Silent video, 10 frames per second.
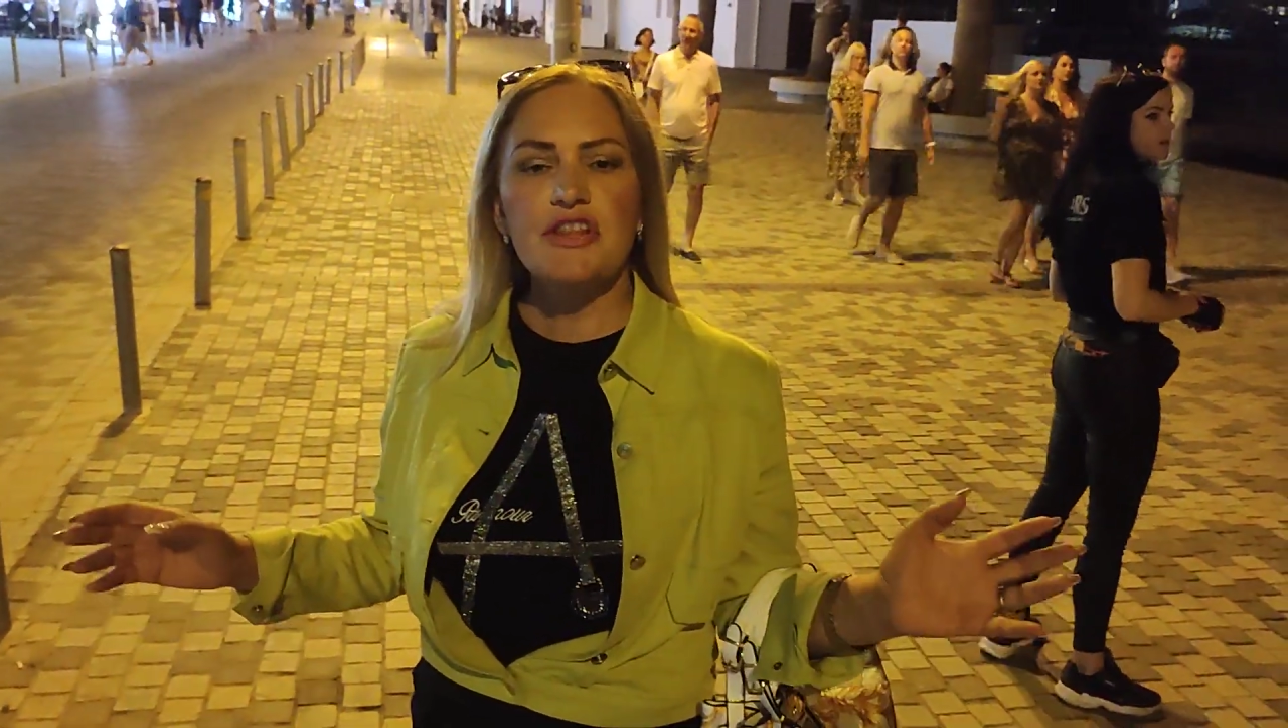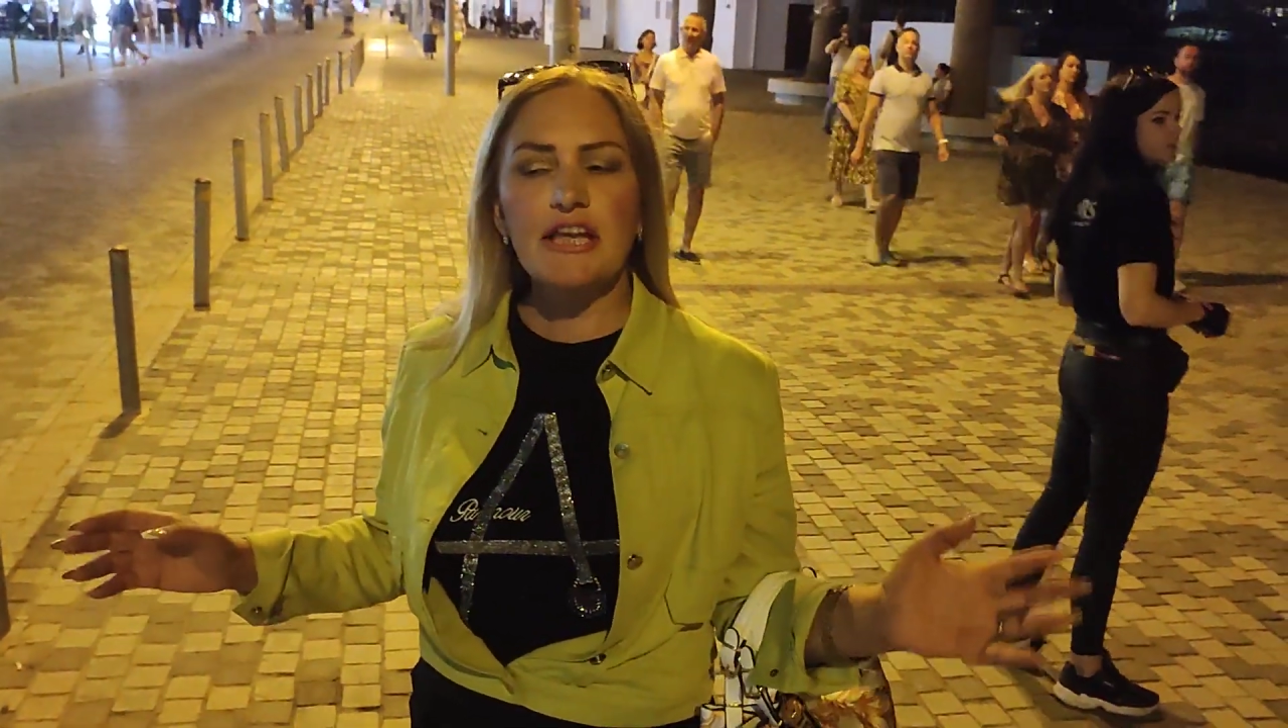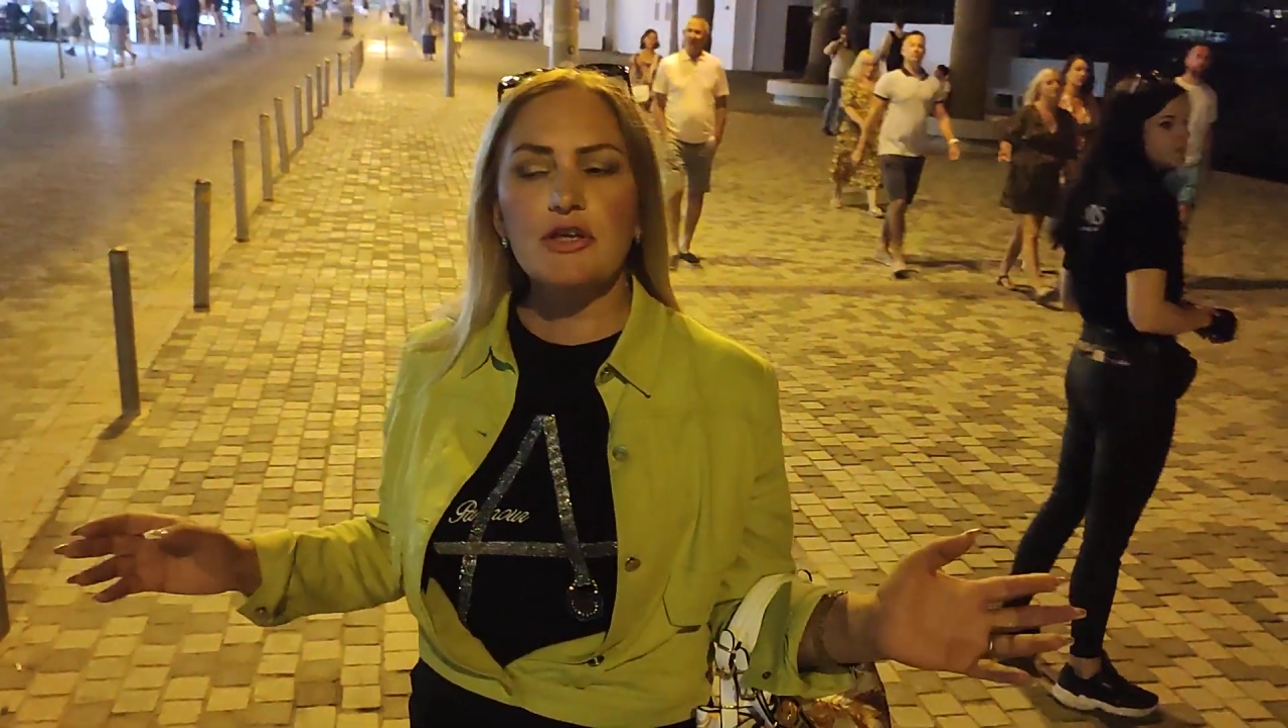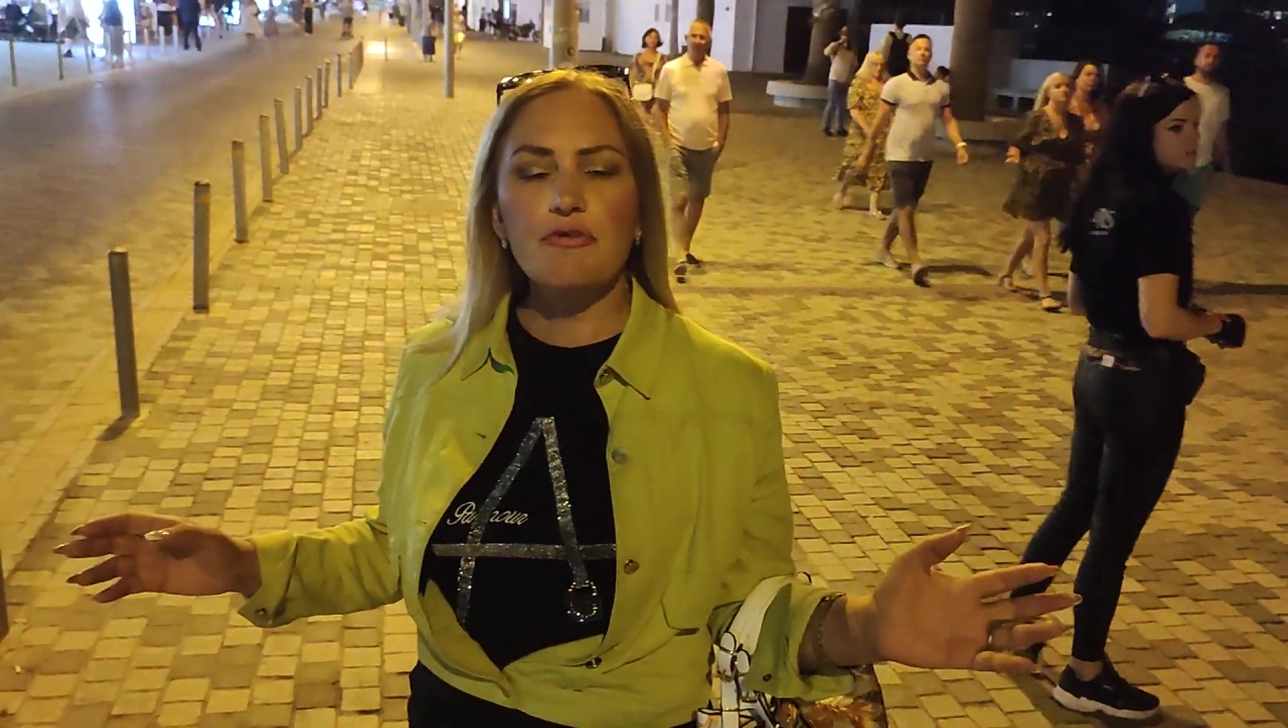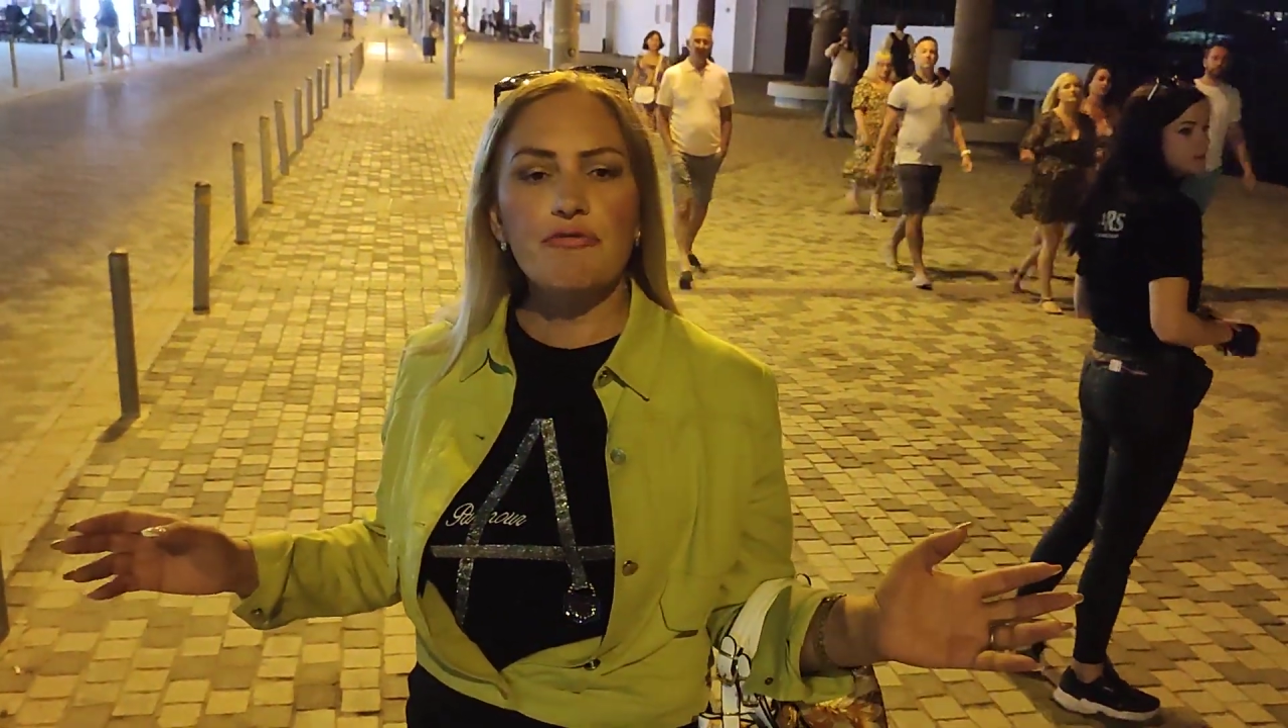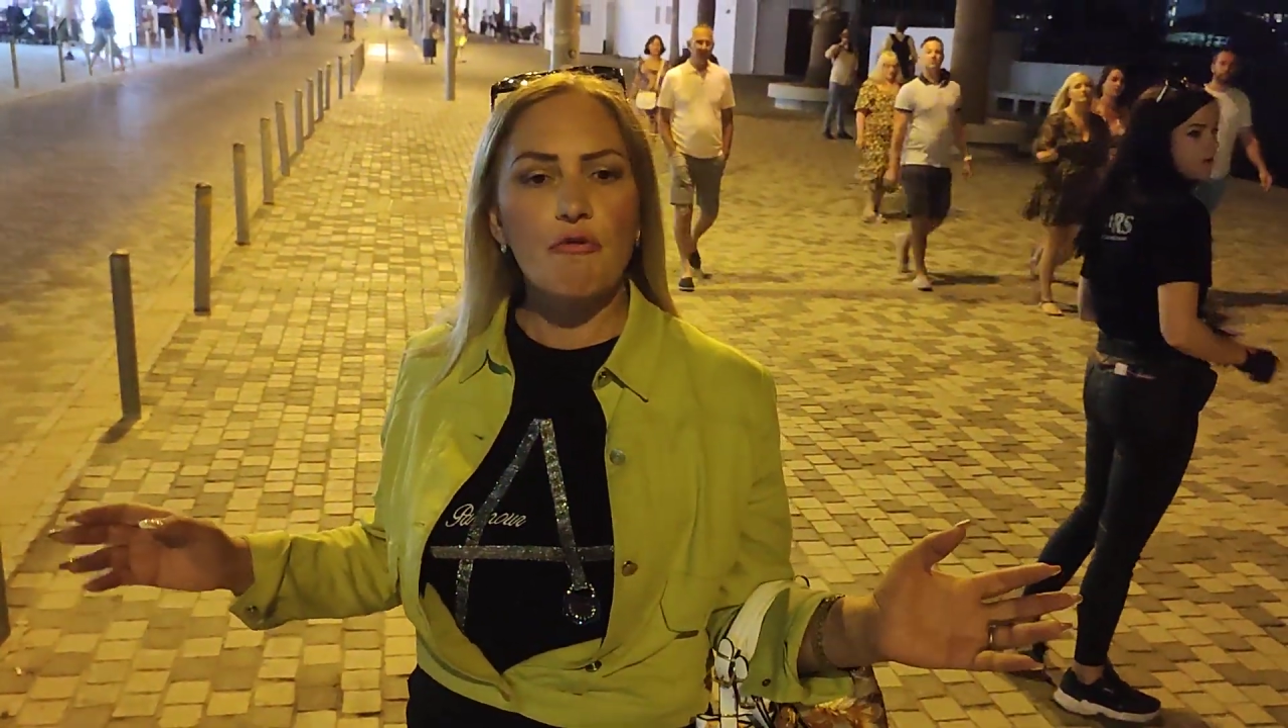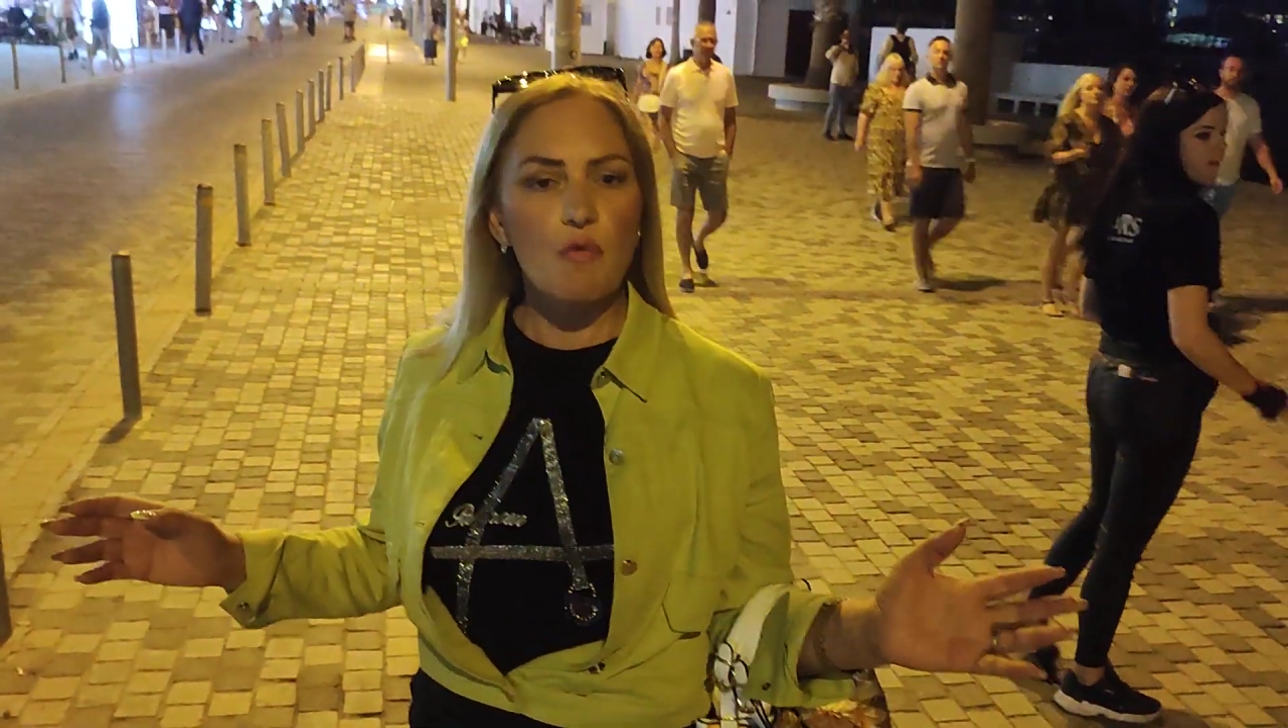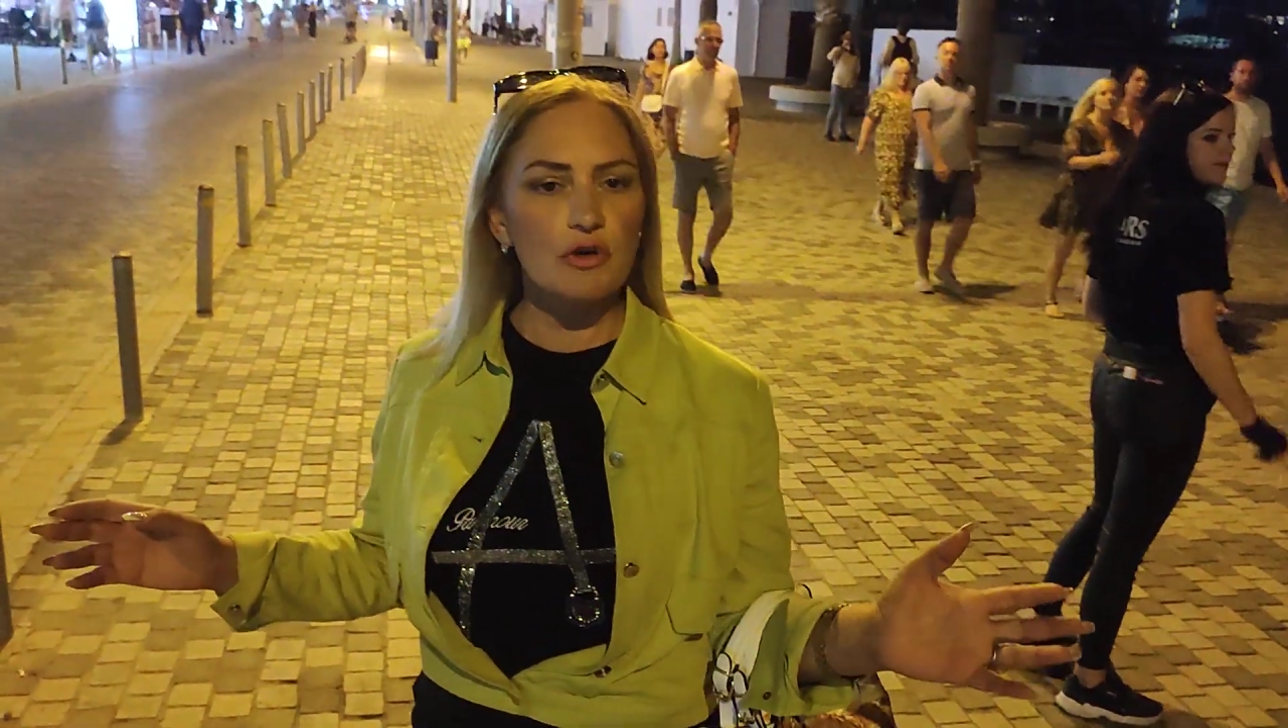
Thank you for